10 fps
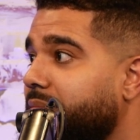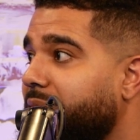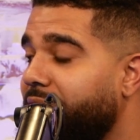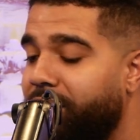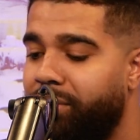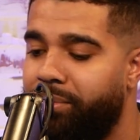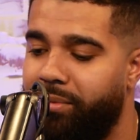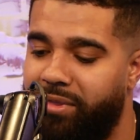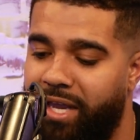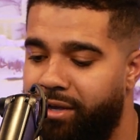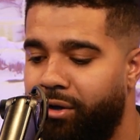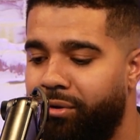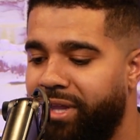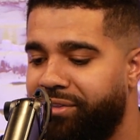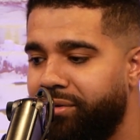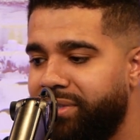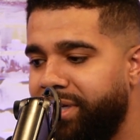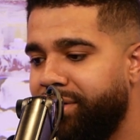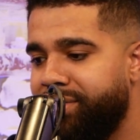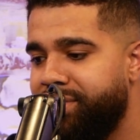You know, they know that their
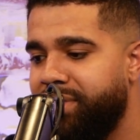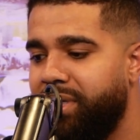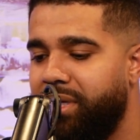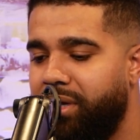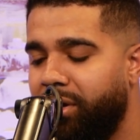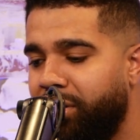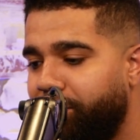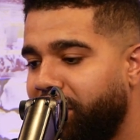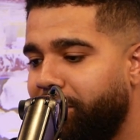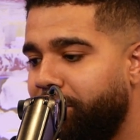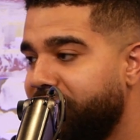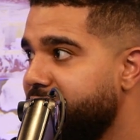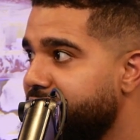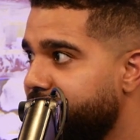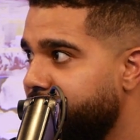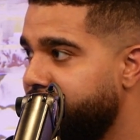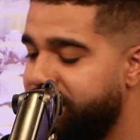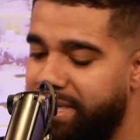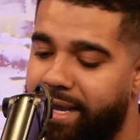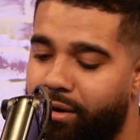leaders are going to put them in
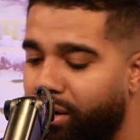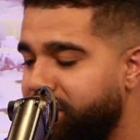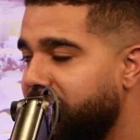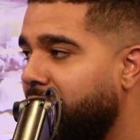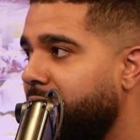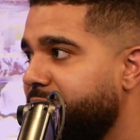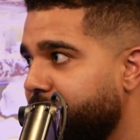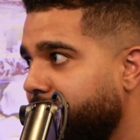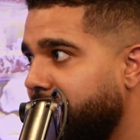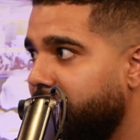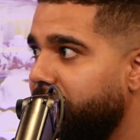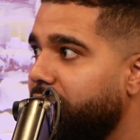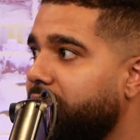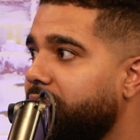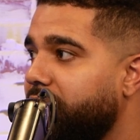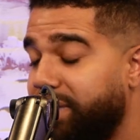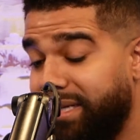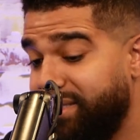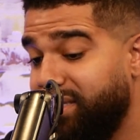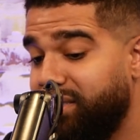positions at all time to win.
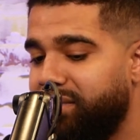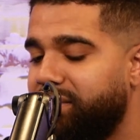That's it.